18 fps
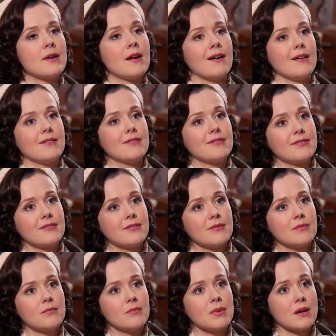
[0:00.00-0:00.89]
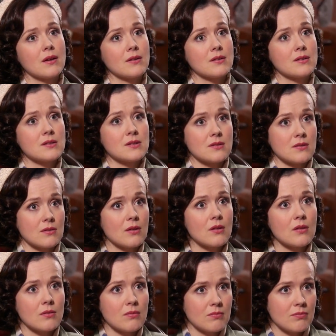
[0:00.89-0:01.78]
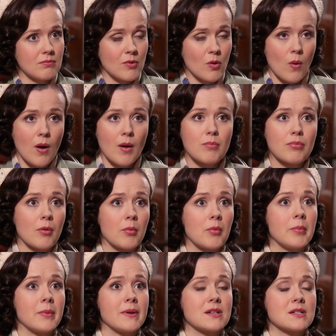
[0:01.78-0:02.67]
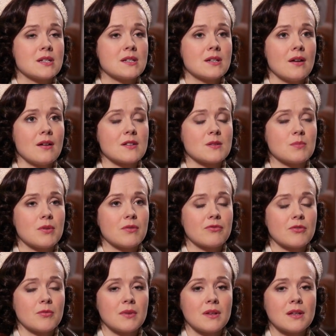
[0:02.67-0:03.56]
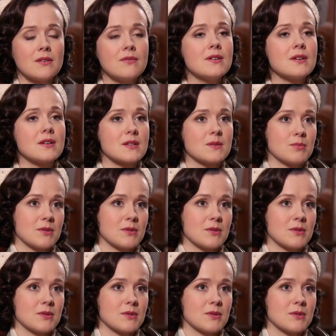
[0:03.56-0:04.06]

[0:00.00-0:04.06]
enough, because quite probably she does. But from Olivia's